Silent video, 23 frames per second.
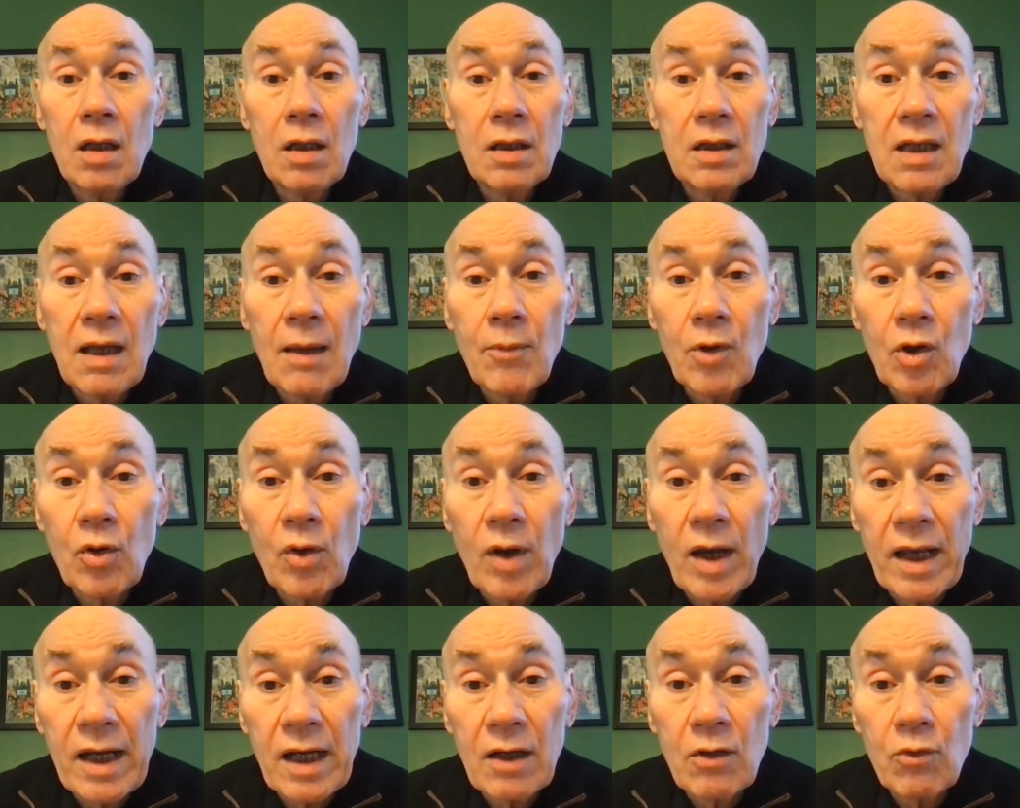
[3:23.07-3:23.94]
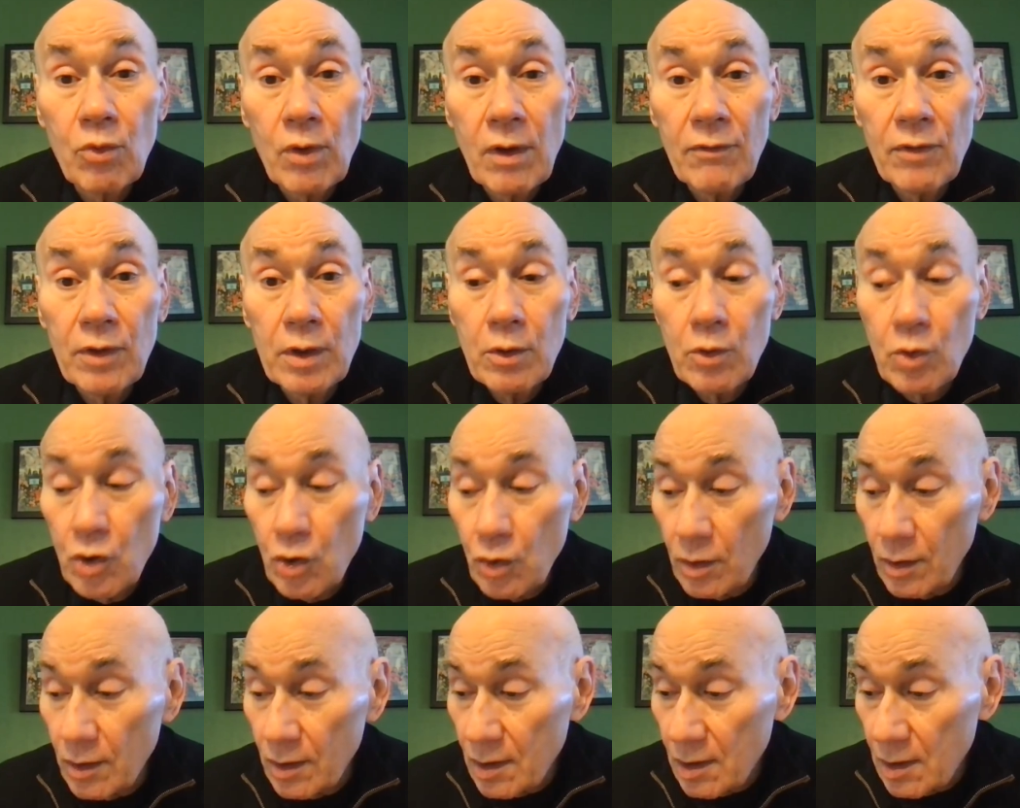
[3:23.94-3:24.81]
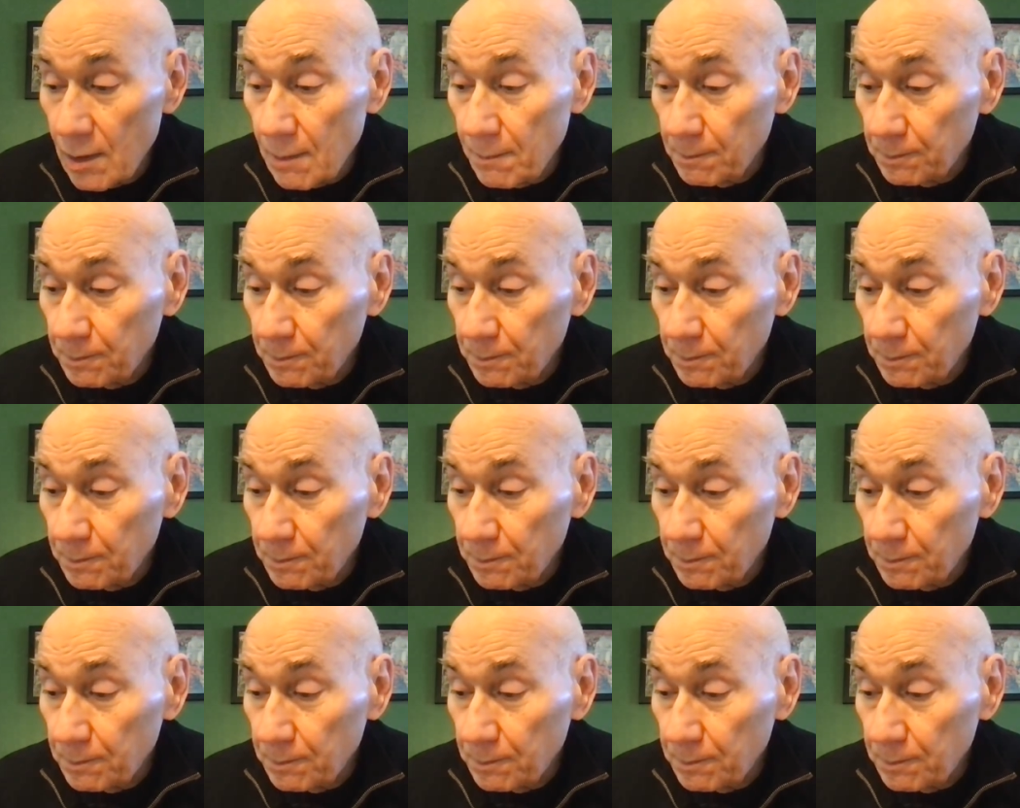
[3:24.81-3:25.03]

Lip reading: democratic revolutions.